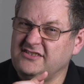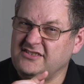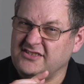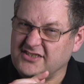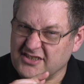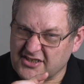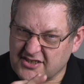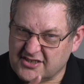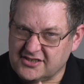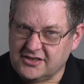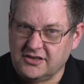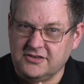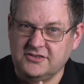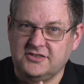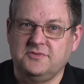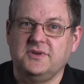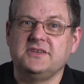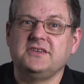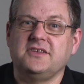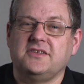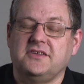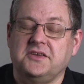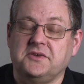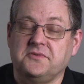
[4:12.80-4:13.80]
just don't do
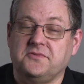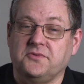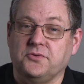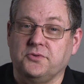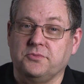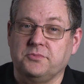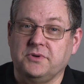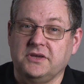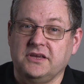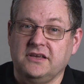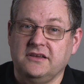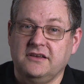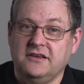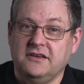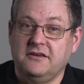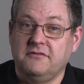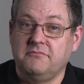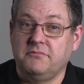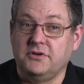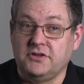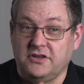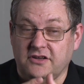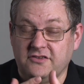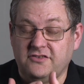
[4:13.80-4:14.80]
anything for me.
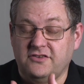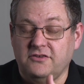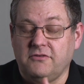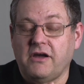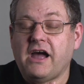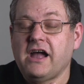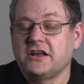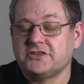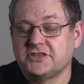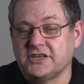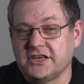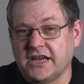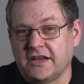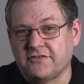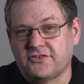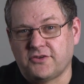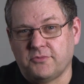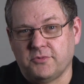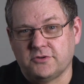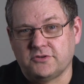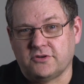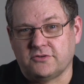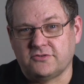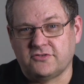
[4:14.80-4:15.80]
But I do actually have
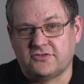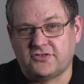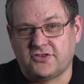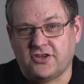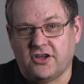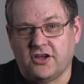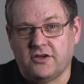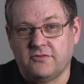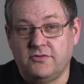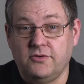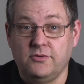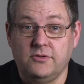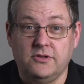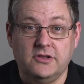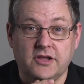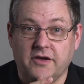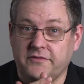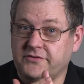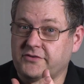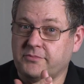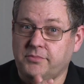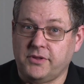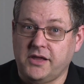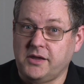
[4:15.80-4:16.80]
someone on staff who
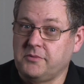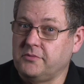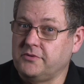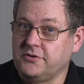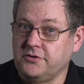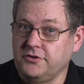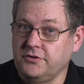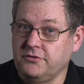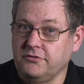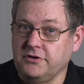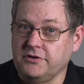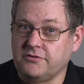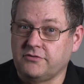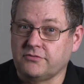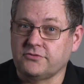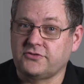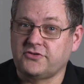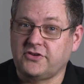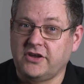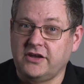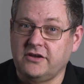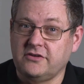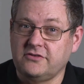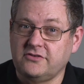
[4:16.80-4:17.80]
loves playing with the urethral
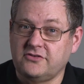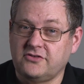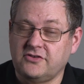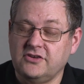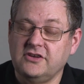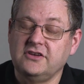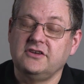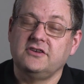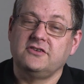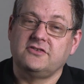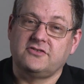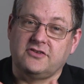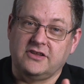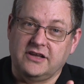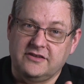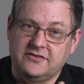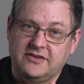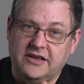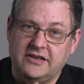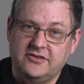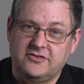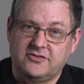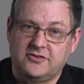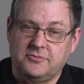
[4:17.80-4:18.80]
sounds, so that
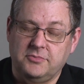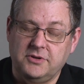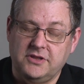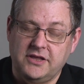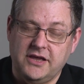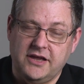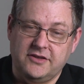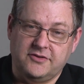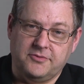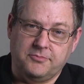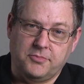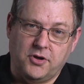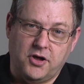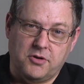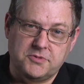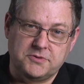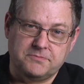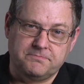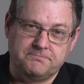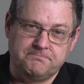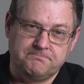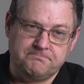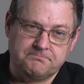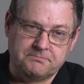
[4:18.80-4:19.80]
tends to be their
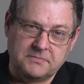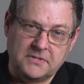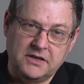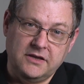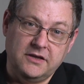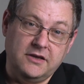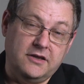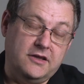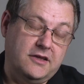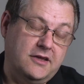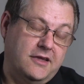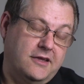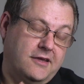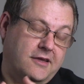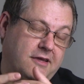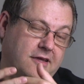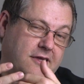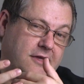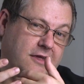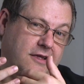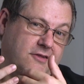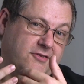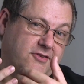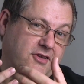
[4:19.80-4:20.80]
department.
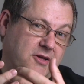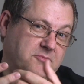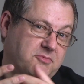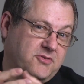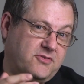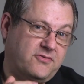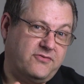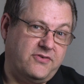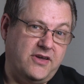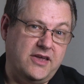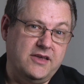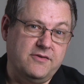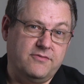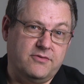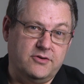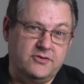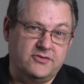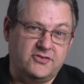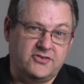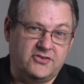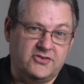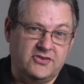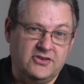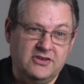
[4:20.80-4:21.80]
In terms of
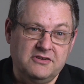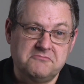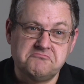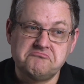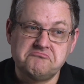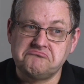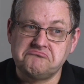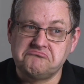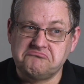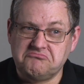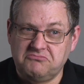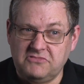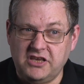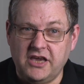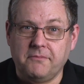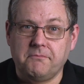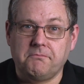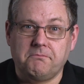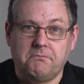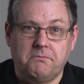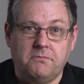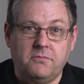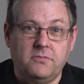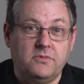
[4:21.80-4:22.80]
favourites,
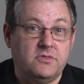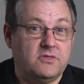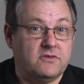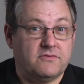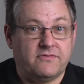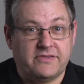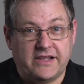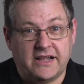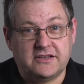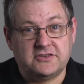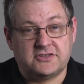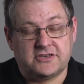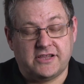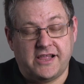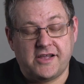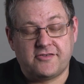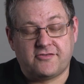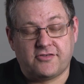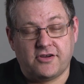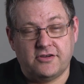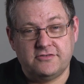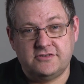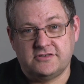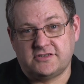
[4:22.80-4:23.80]
yep, the flange
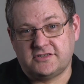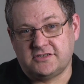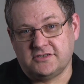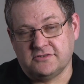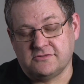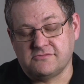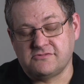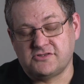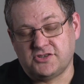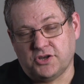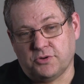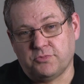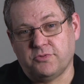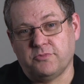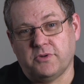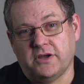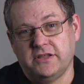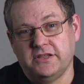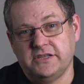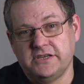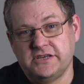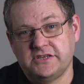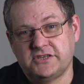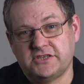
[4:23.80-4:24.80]
electrode is still top of my
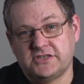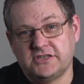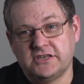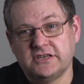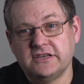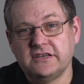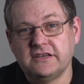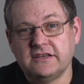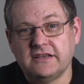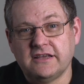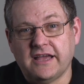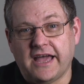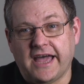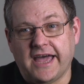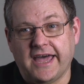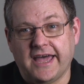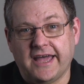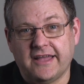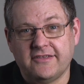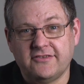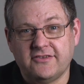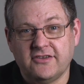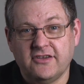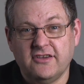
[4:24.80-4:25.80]
list,
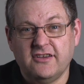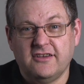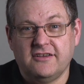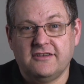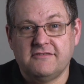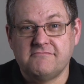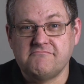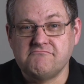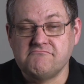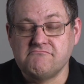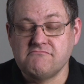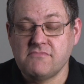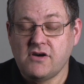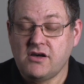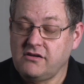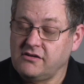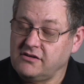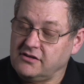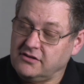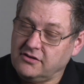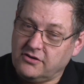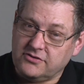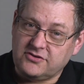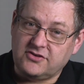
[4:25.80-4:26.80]
and
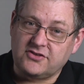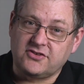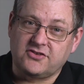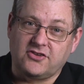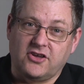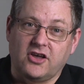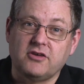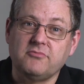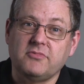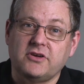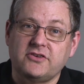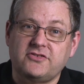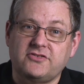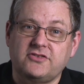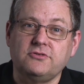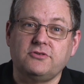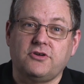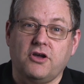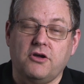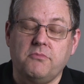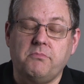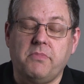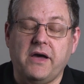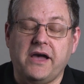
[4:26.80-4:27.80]
a lot of the time I still
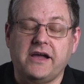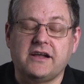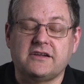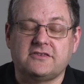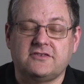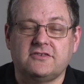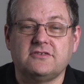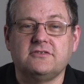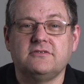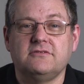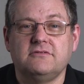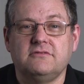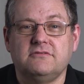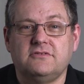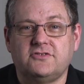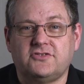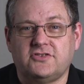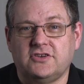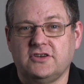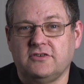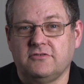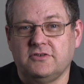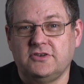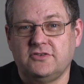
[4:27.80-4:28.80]
go back to the
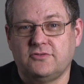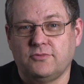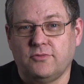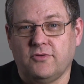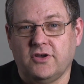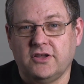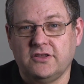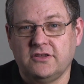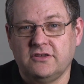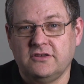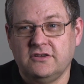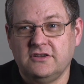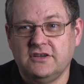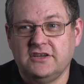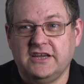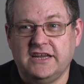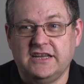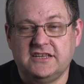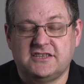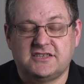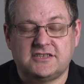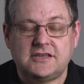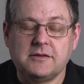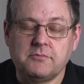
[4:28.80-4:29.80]
Series 1.
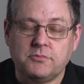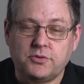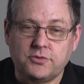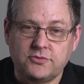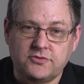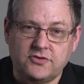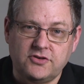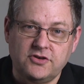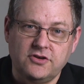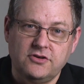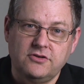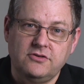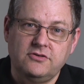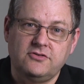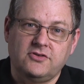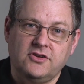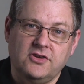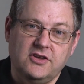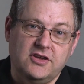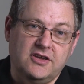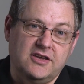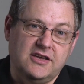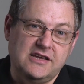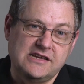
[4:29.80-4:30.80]
It's simple to use,
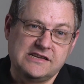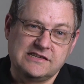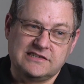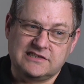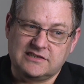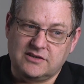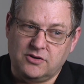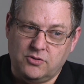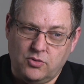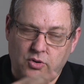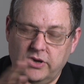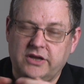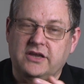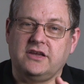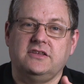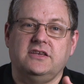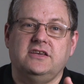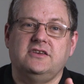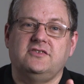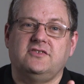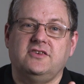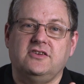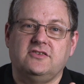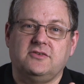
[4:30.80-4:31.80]
it's quick and
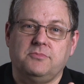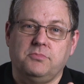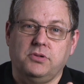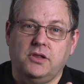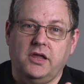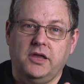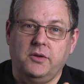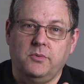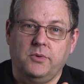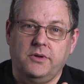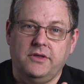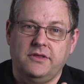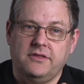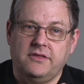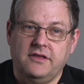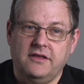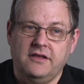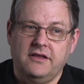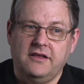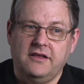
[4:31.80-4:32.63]
easy to play with,